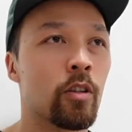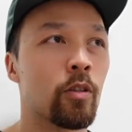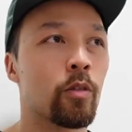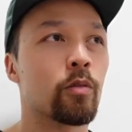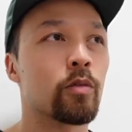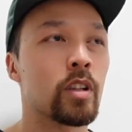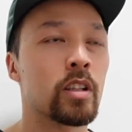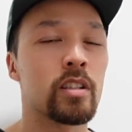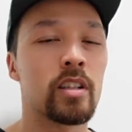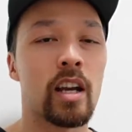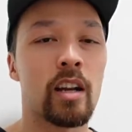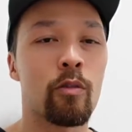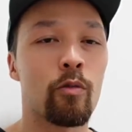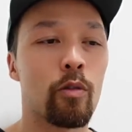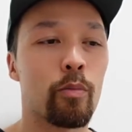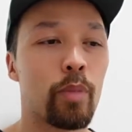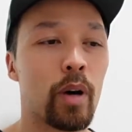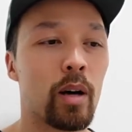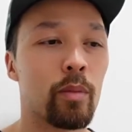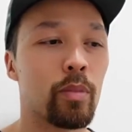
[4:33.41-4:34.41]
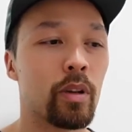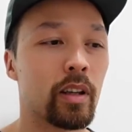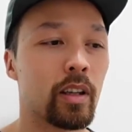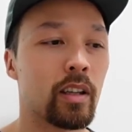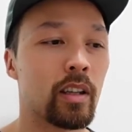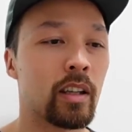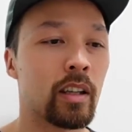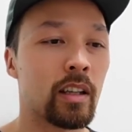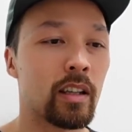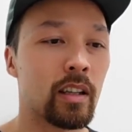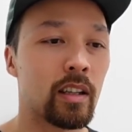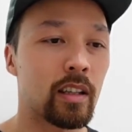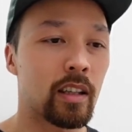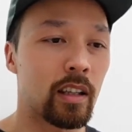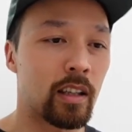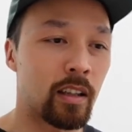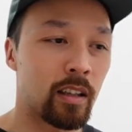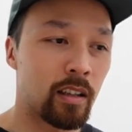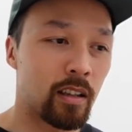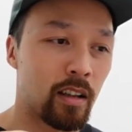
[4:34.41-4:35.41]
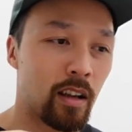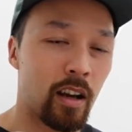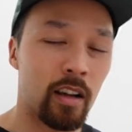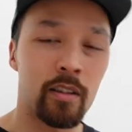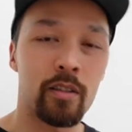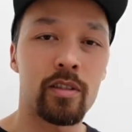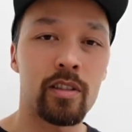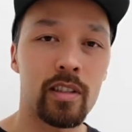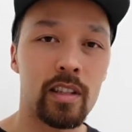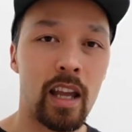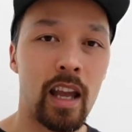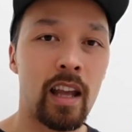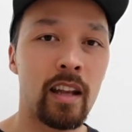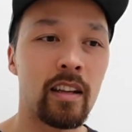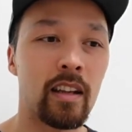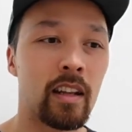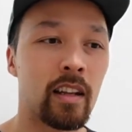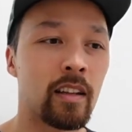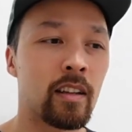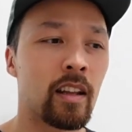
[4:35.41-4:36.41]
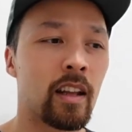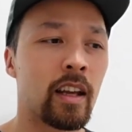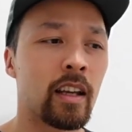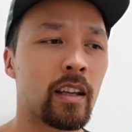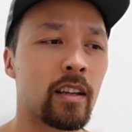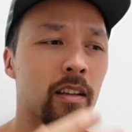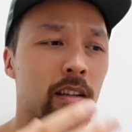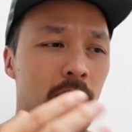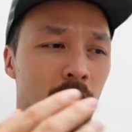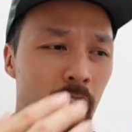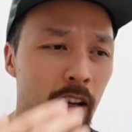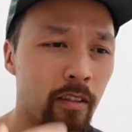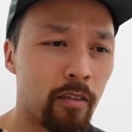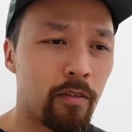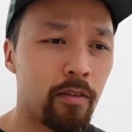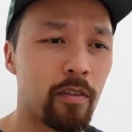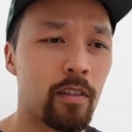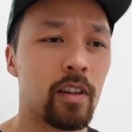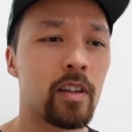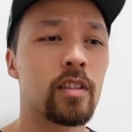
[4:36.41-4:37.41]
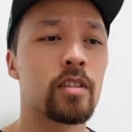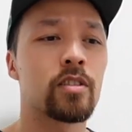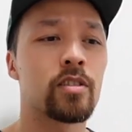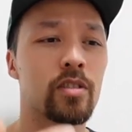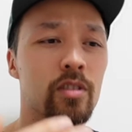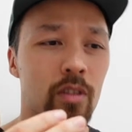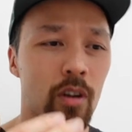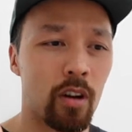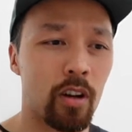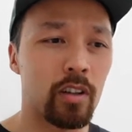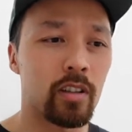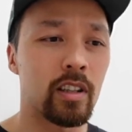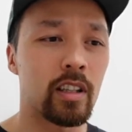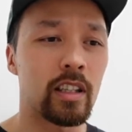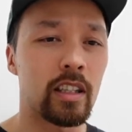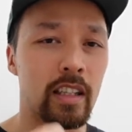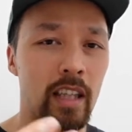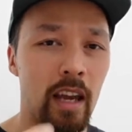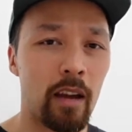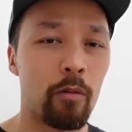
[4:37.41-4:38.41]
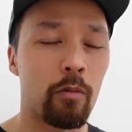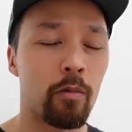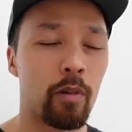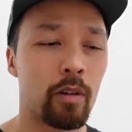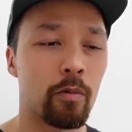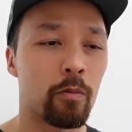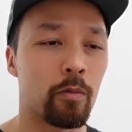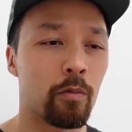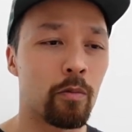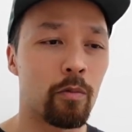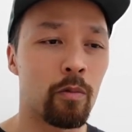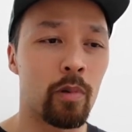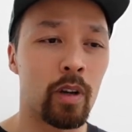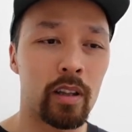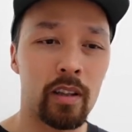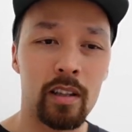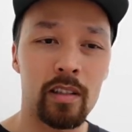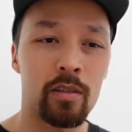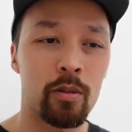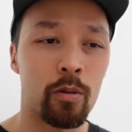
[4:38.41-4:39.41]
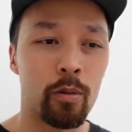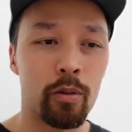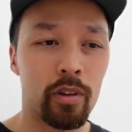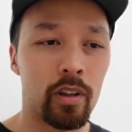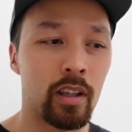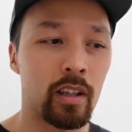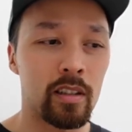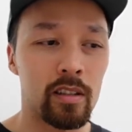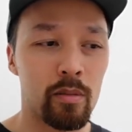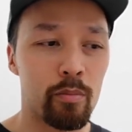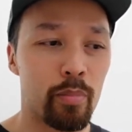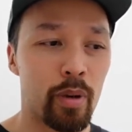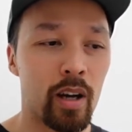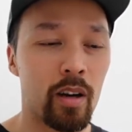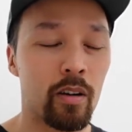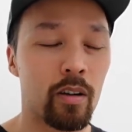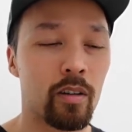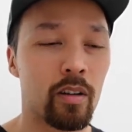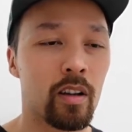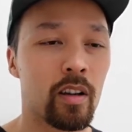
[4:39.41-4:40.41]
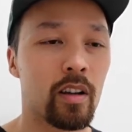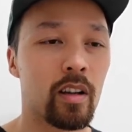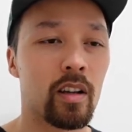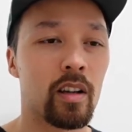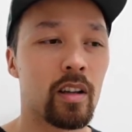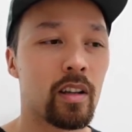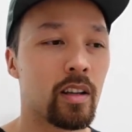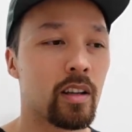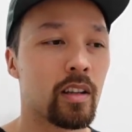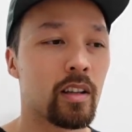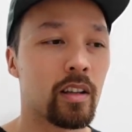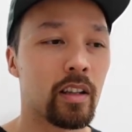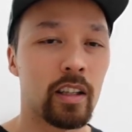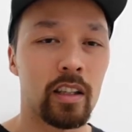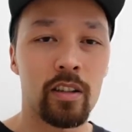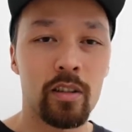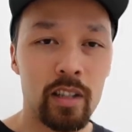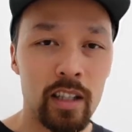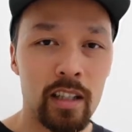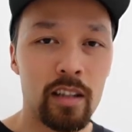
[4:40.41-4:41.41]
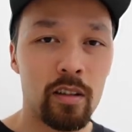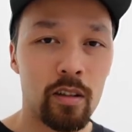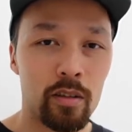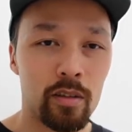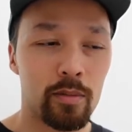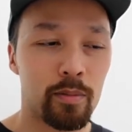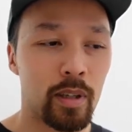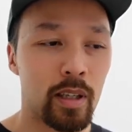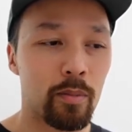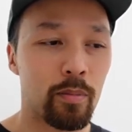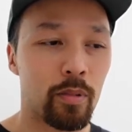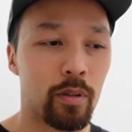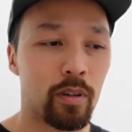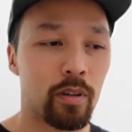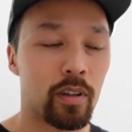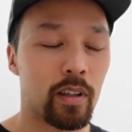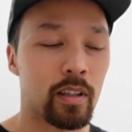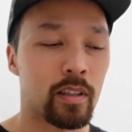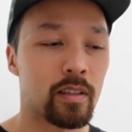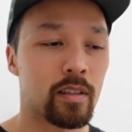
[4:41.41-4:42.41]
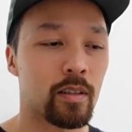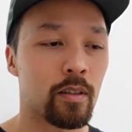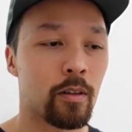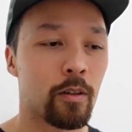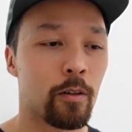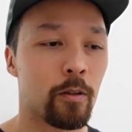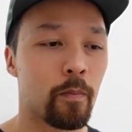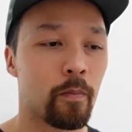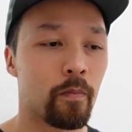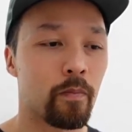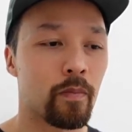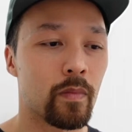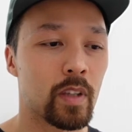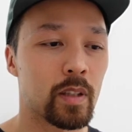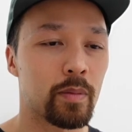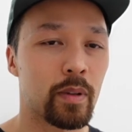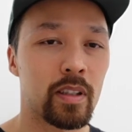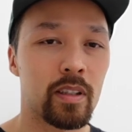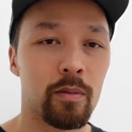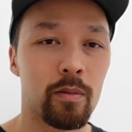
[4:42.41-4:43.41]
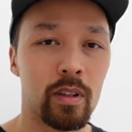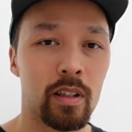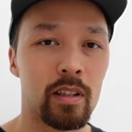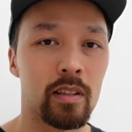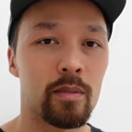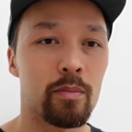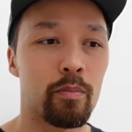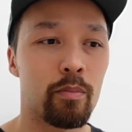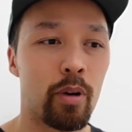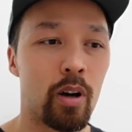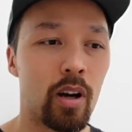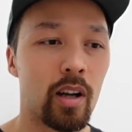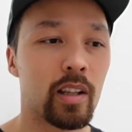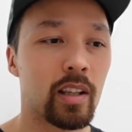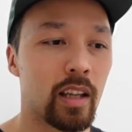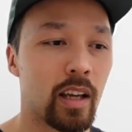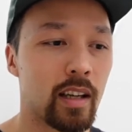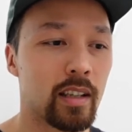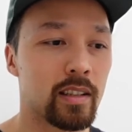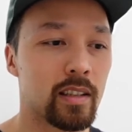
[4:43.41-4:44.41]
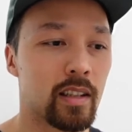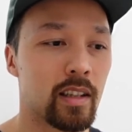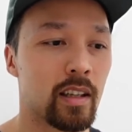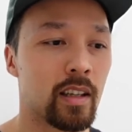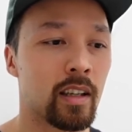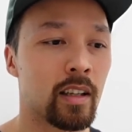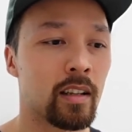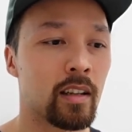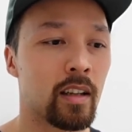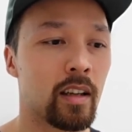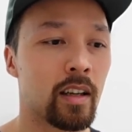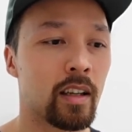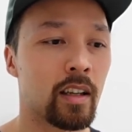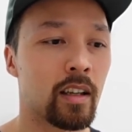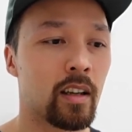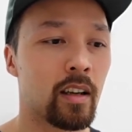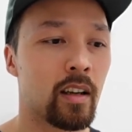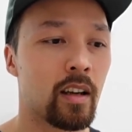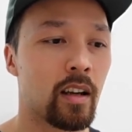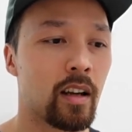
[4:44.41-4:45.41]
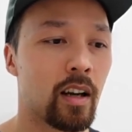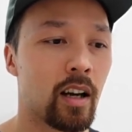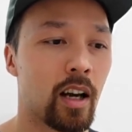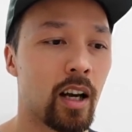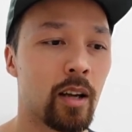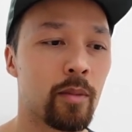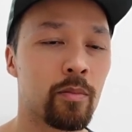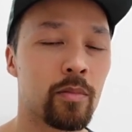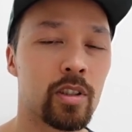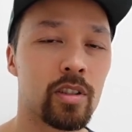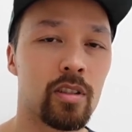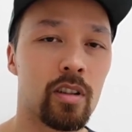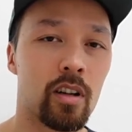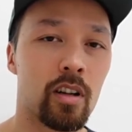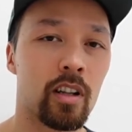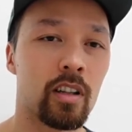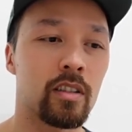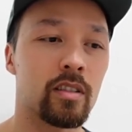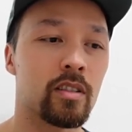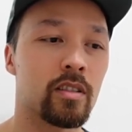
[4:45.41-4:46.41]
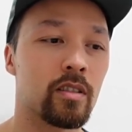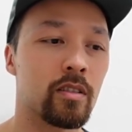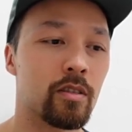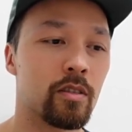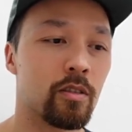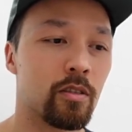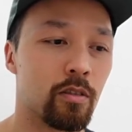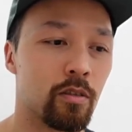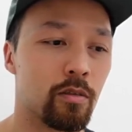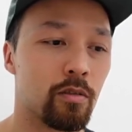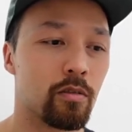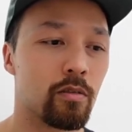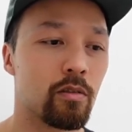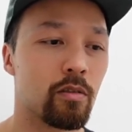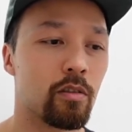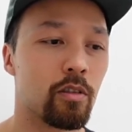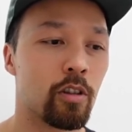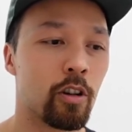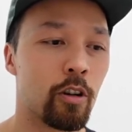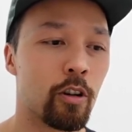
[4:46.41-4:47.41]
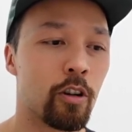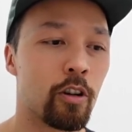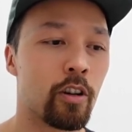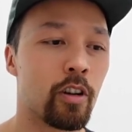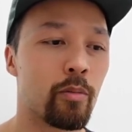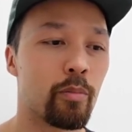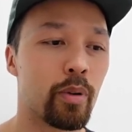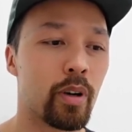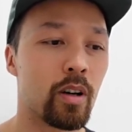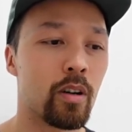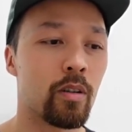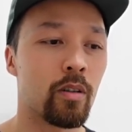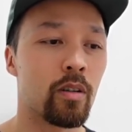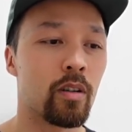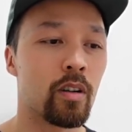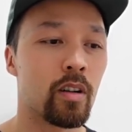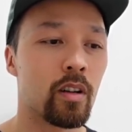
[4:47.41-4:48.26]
the general public can understand it and kind of start to get what this whole thing is about. You need those people. And so especially with this podcast thing, I'm starting to learn about